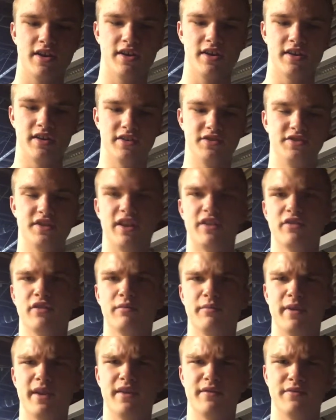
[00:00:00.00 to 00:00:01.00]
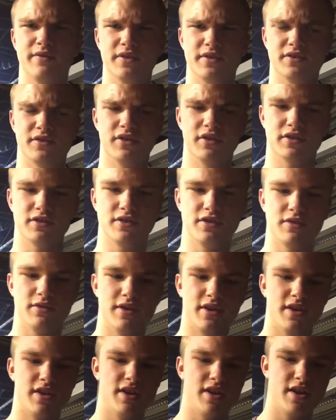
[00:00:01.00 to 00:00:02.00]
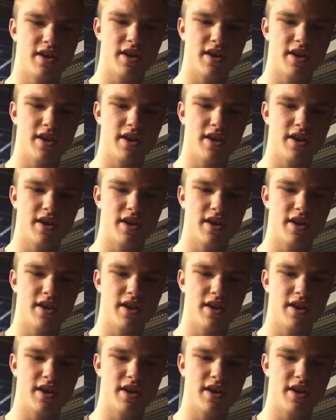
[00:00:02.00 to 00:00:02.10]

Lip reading: get a general bait fish look to it.